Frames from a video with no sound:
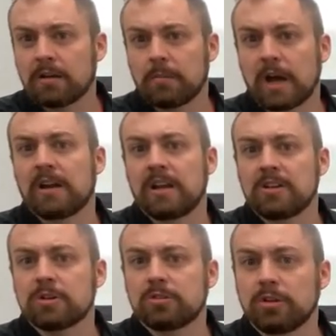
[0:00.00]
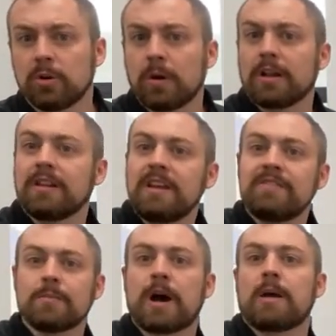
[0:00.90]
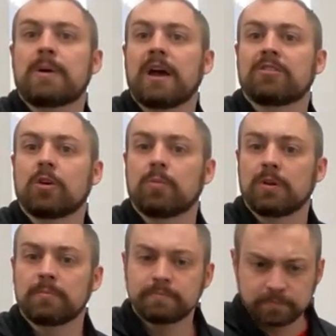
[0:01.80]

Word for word: about an inch or two, and leave the bypass open